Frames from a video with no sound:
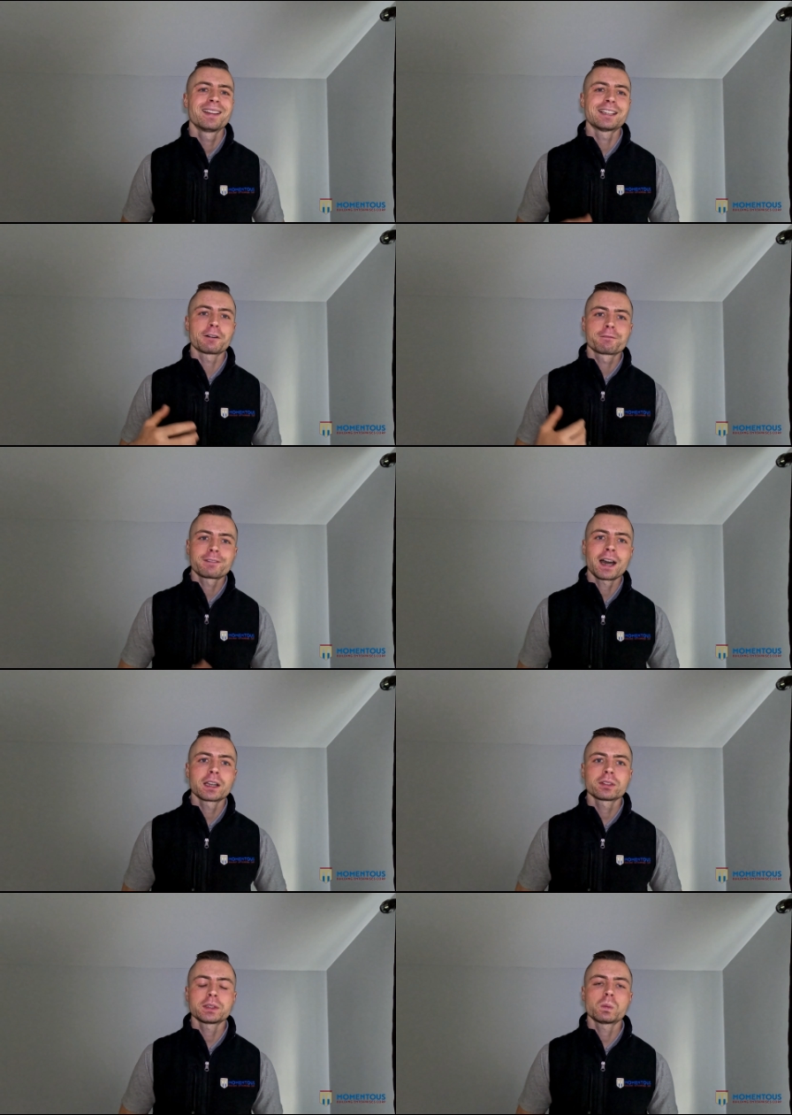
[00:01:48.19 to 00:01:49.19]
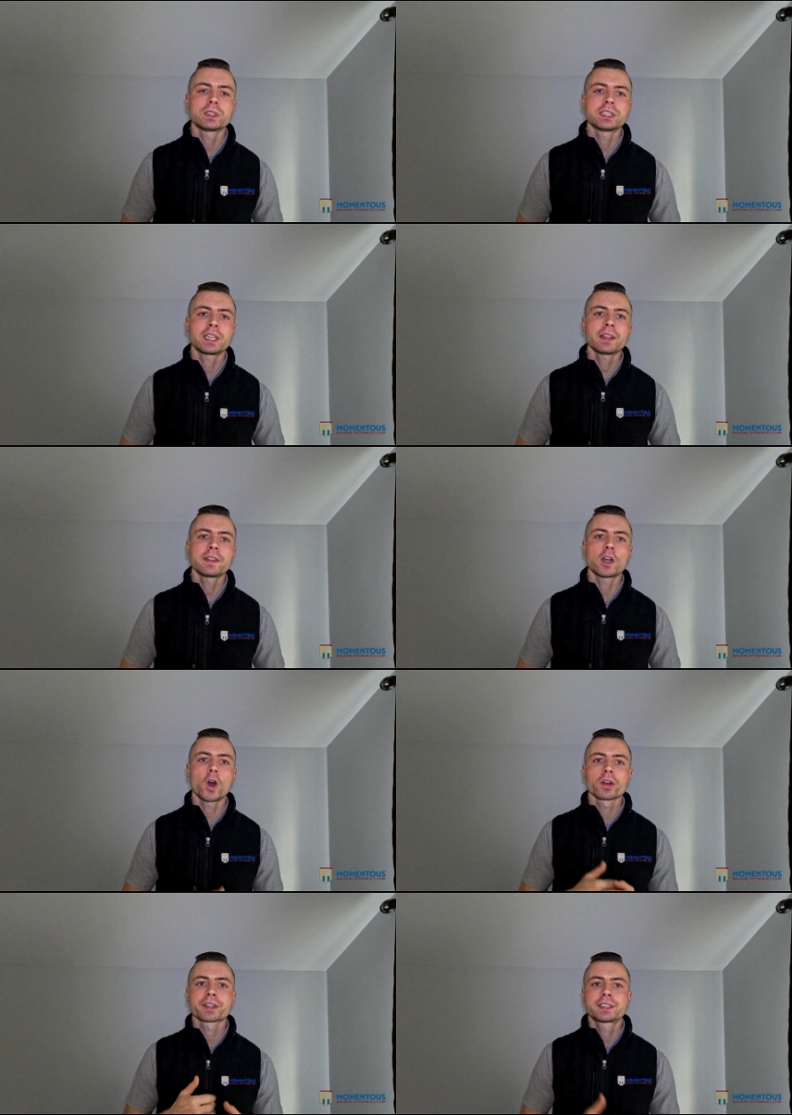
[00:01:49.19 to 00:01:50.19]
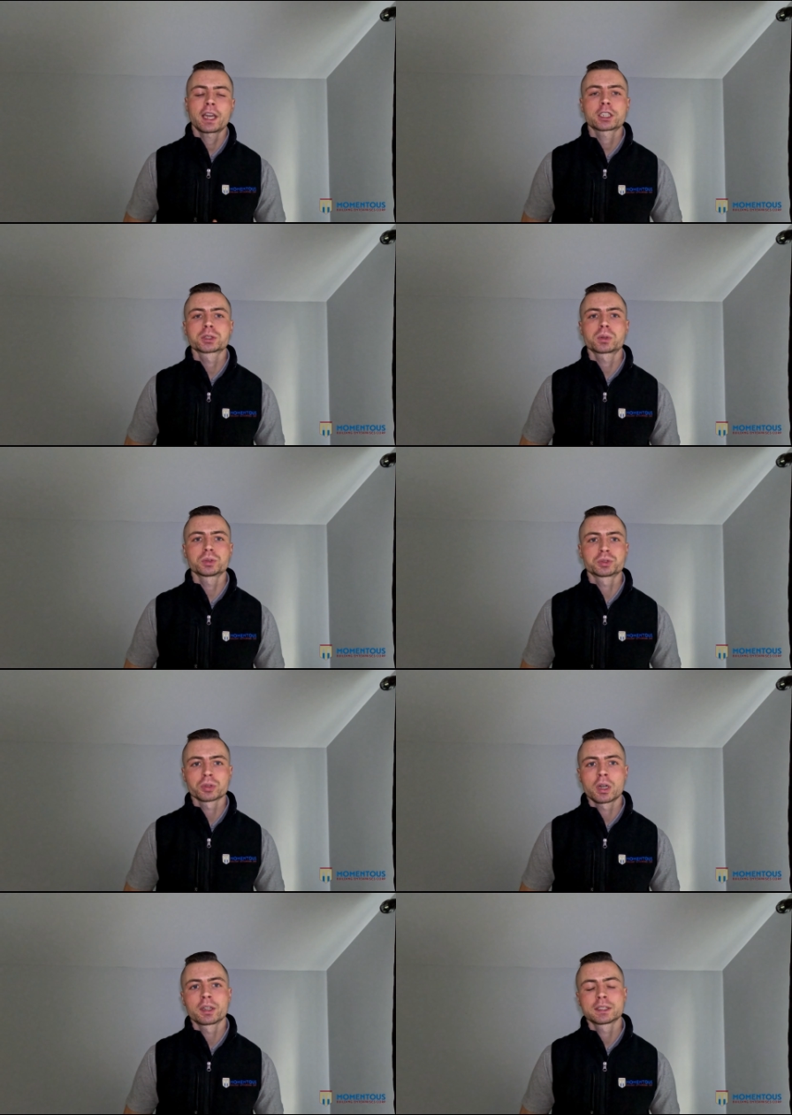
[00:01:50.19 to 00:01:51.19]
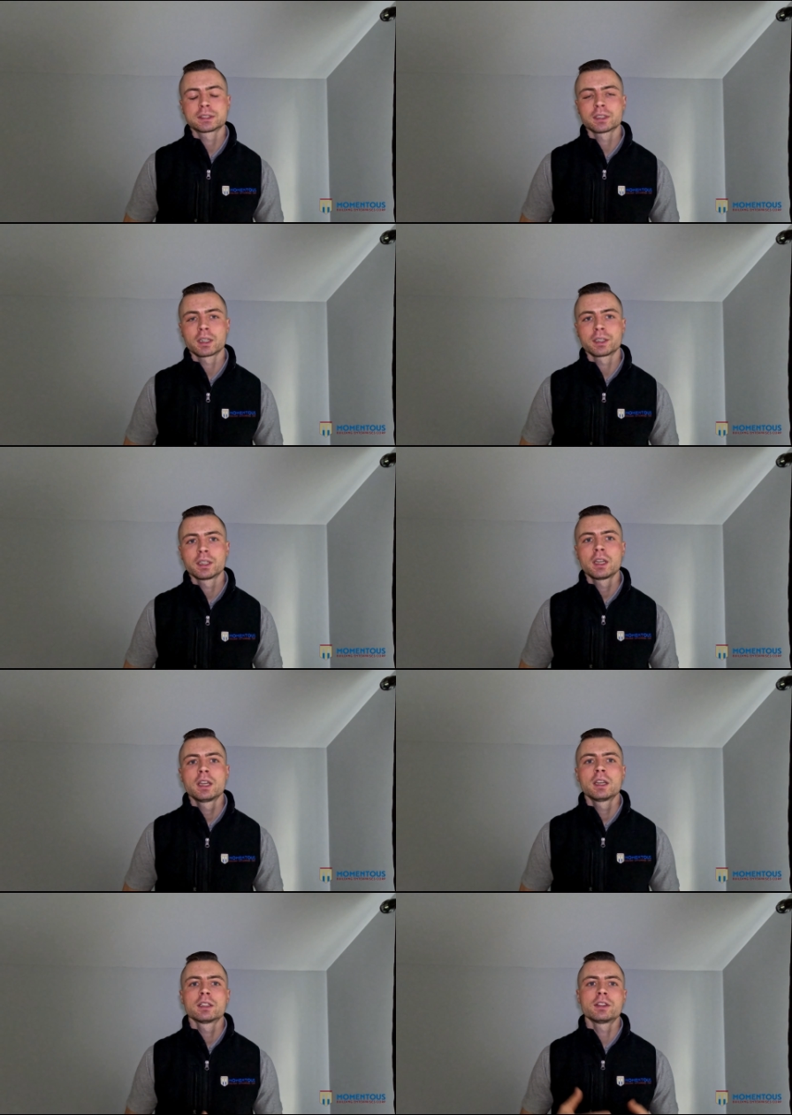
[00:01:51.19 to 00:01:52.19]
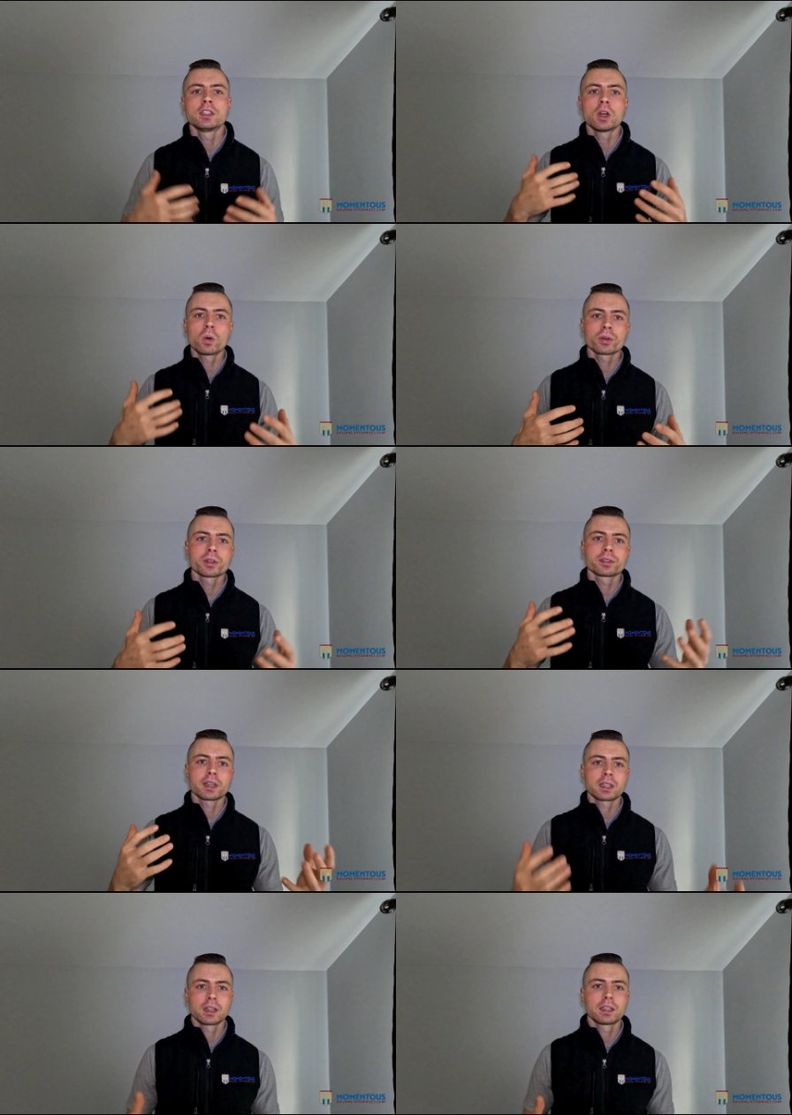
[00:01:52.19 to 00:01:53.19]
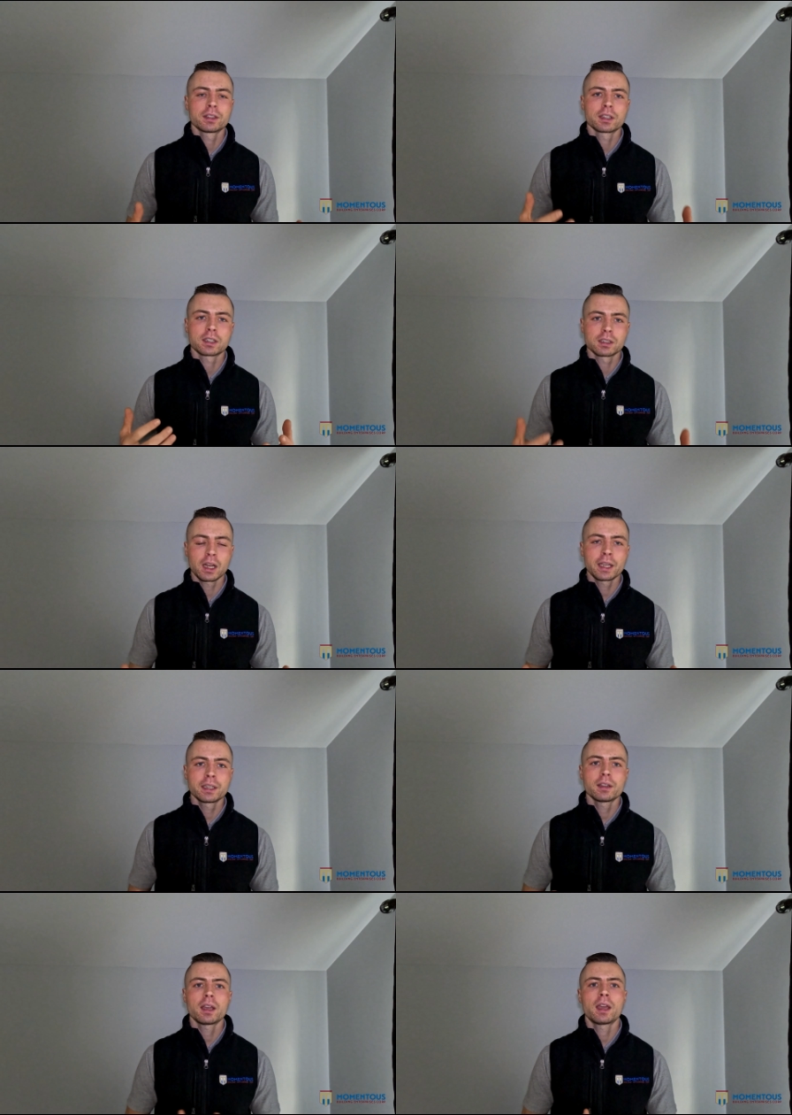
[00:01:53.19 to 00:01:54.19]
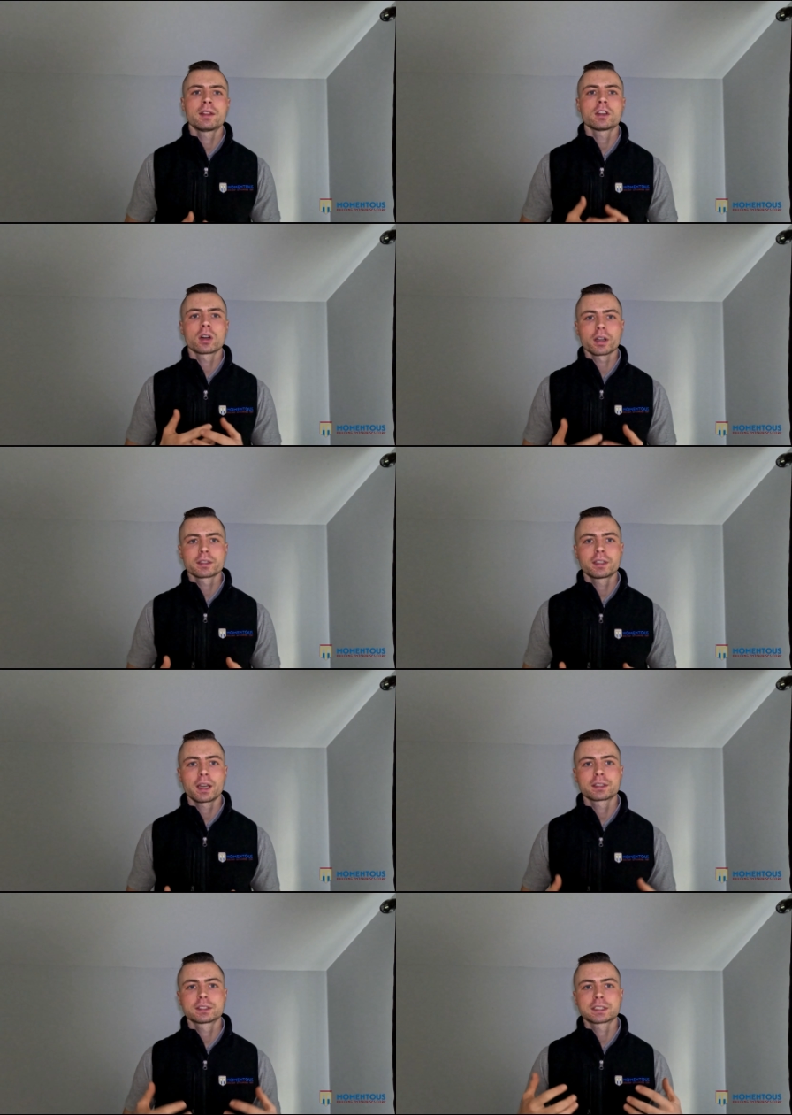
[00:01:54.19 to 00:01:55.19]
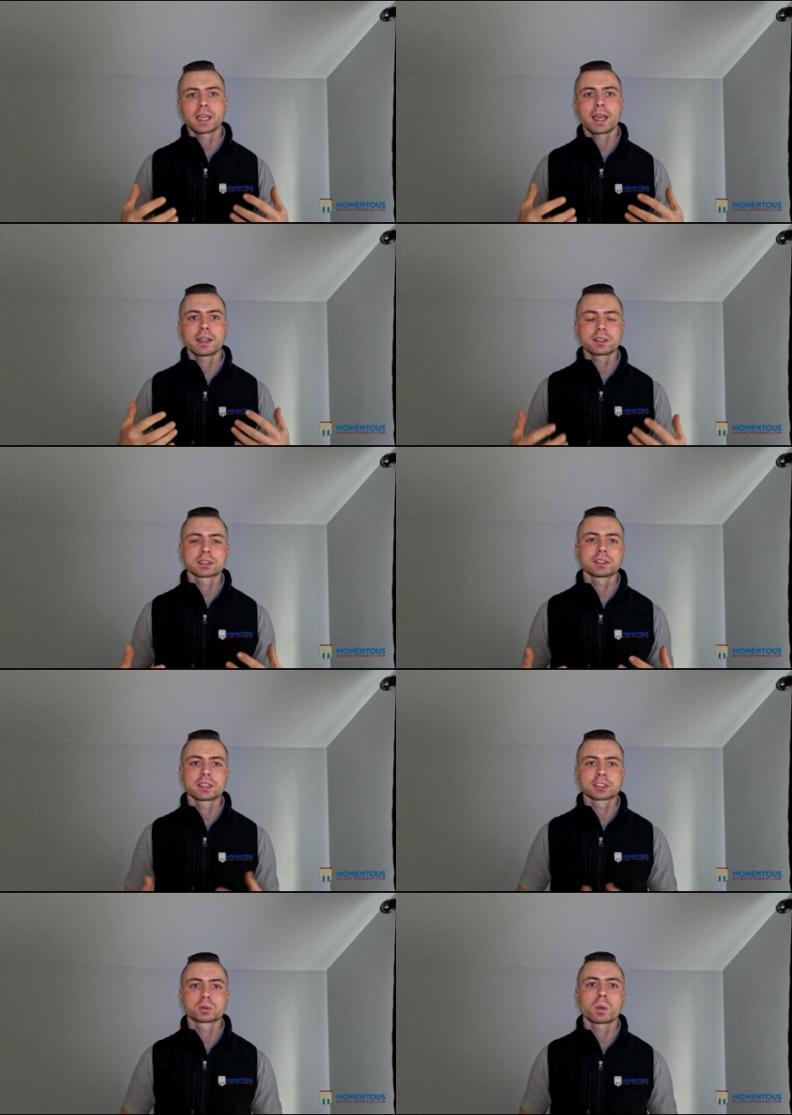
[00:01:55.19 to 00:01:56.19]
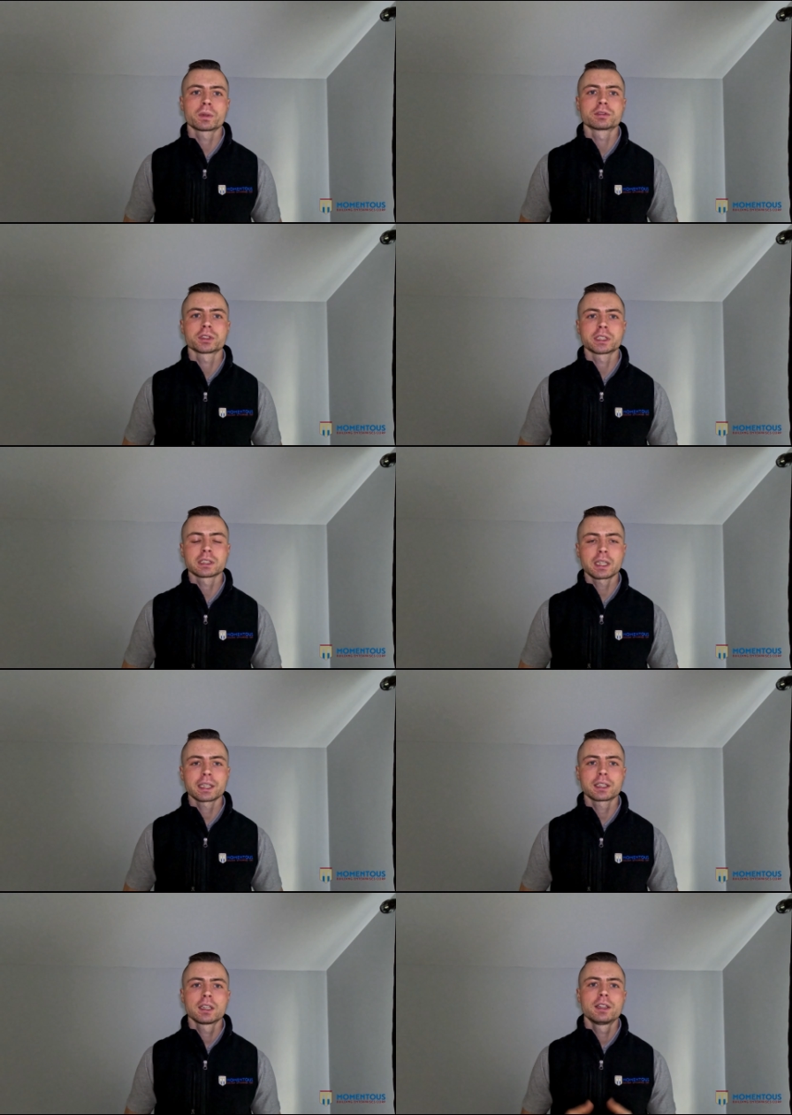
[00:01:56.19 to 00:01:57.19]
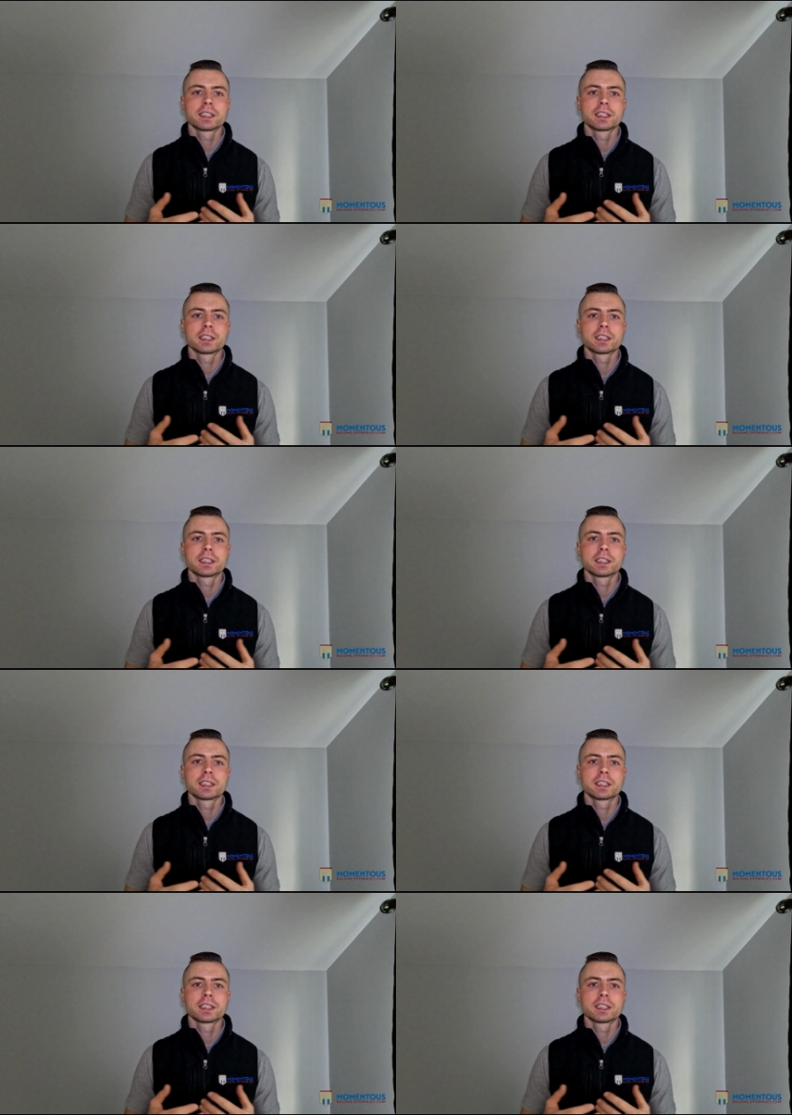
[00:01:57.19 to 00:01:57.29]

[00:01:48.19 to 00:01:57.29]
Now finally, when you get the architectural drawings done, the owner and the, cli the client and the architect say, hey, listen, this is what we really like.